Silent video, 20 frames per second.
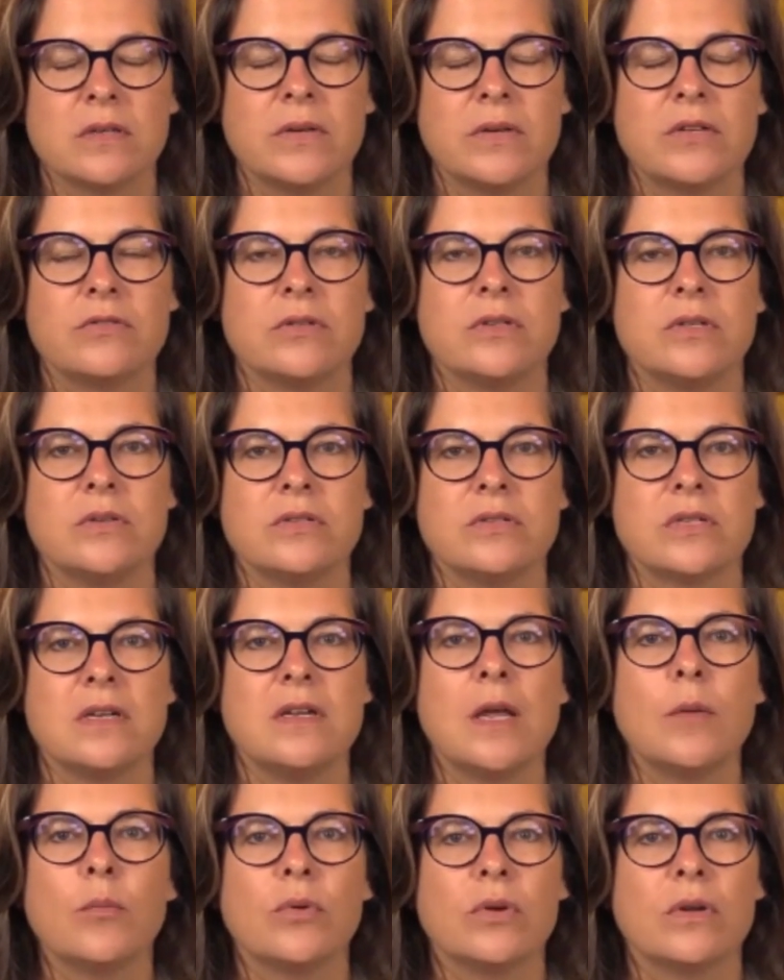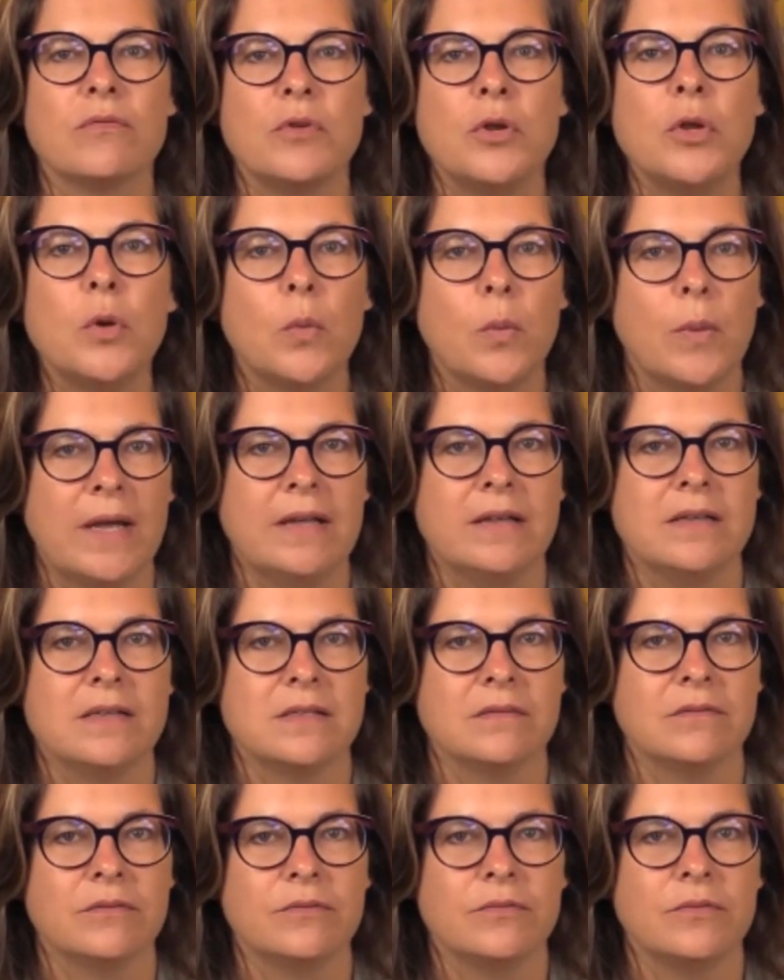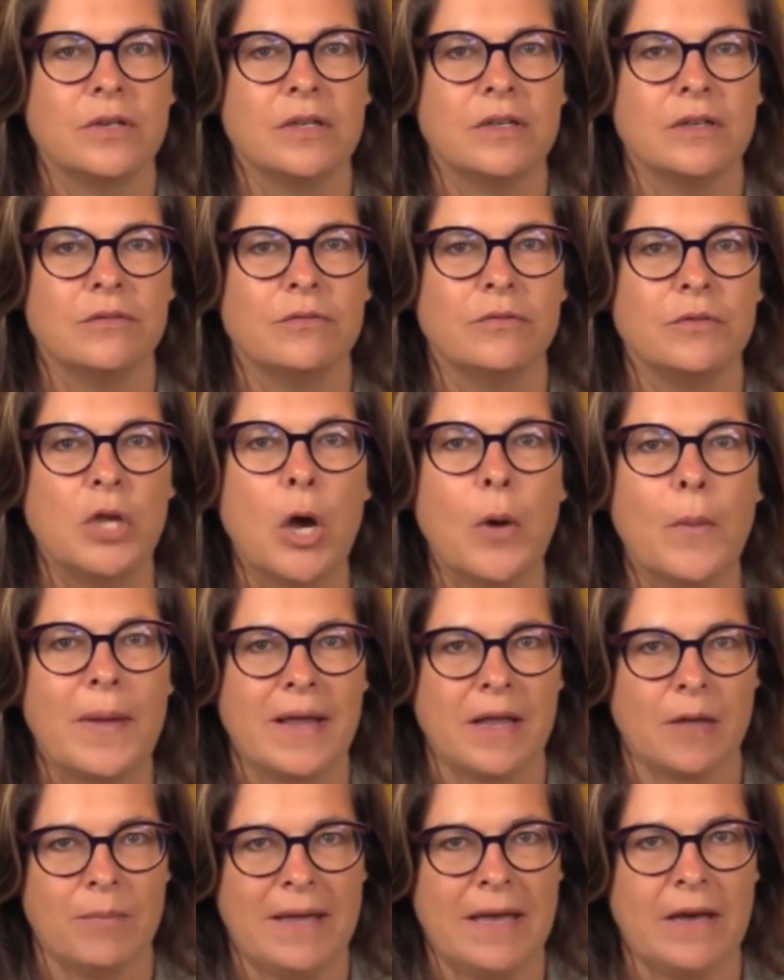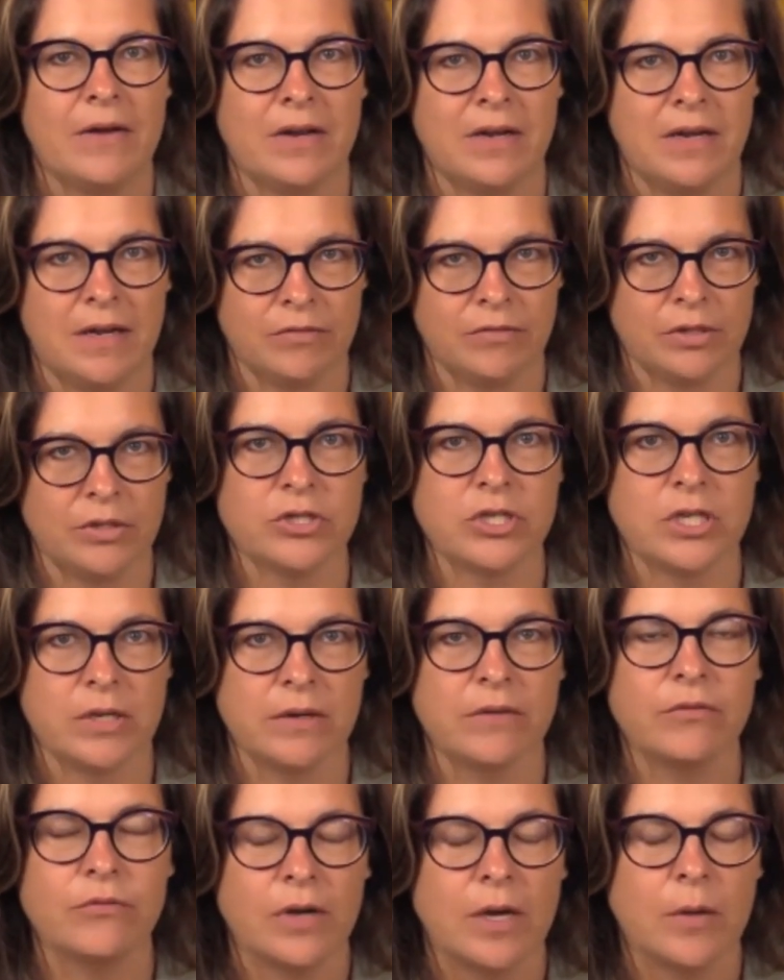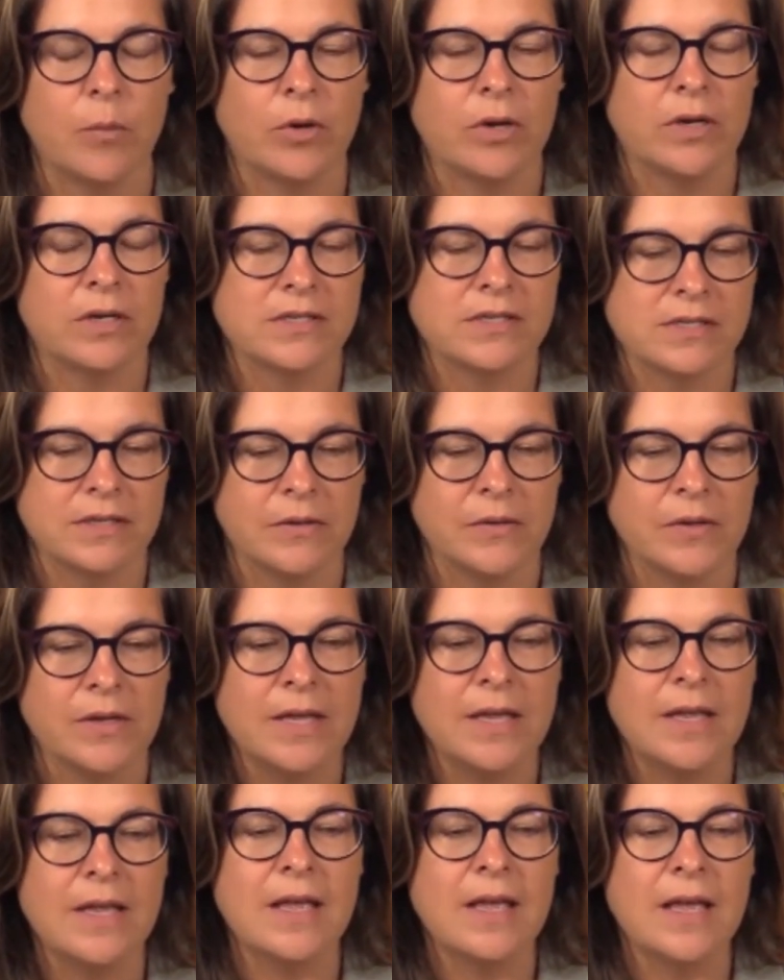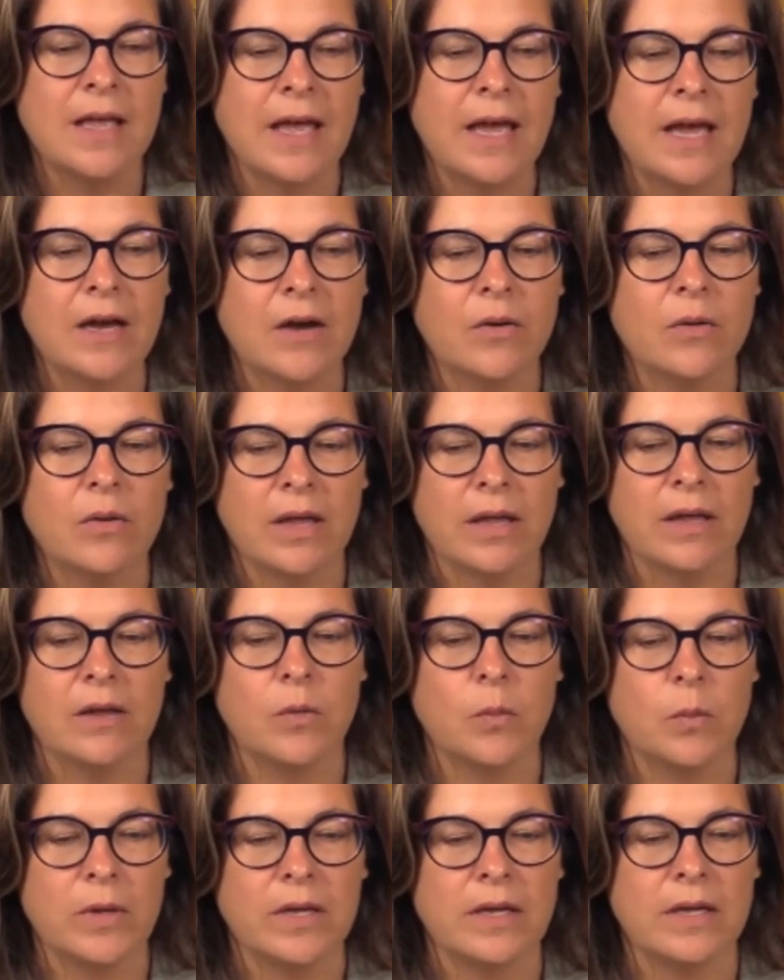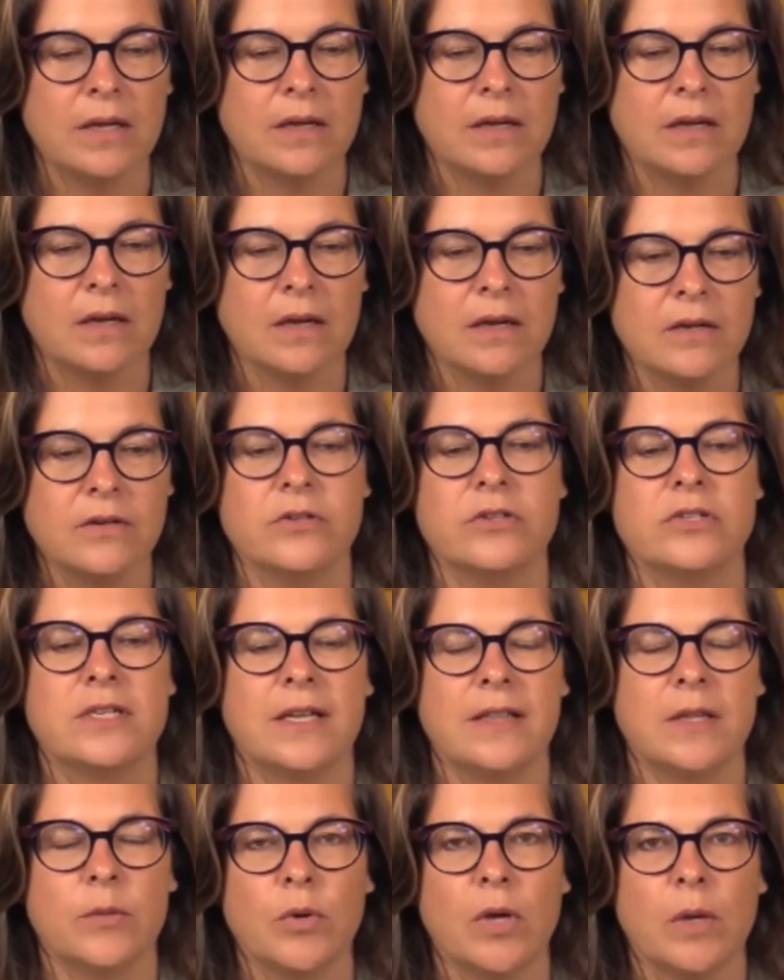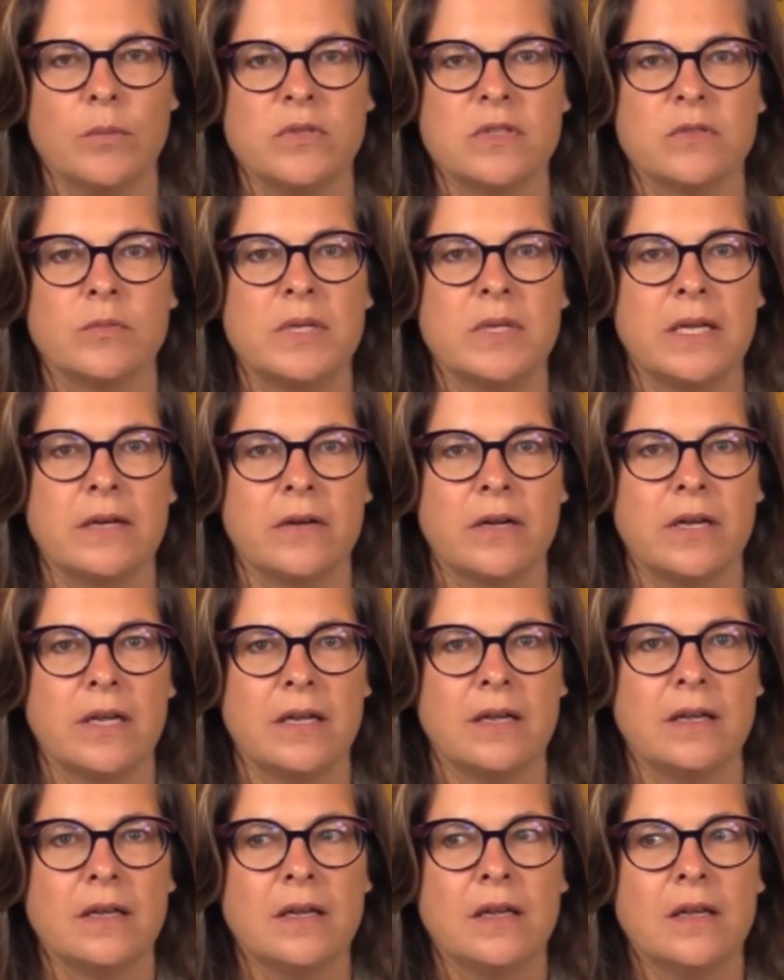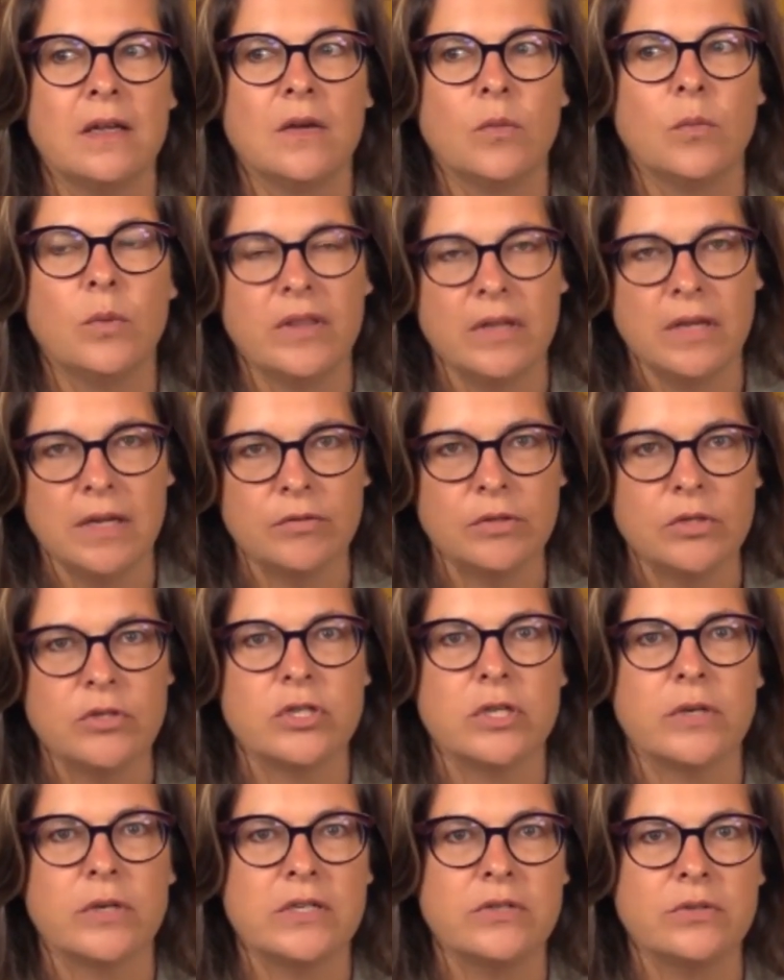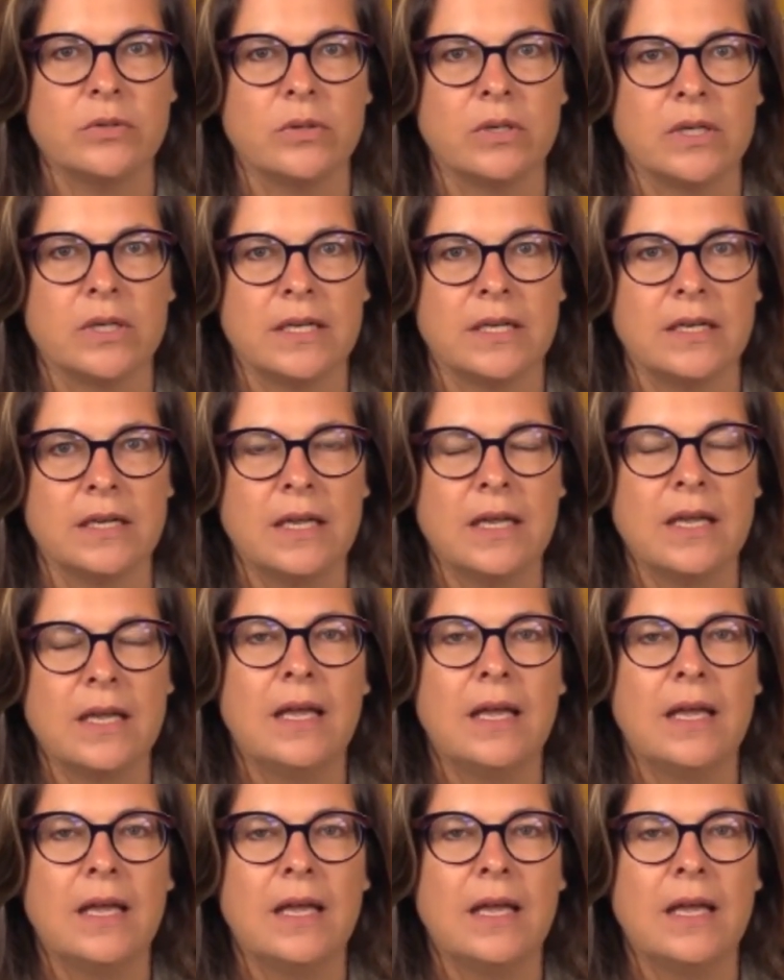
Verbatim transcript: introduced a number of new ways of going about an evolutionary framework. So how can we understand the problems of modernity with an evolutionary toolkit?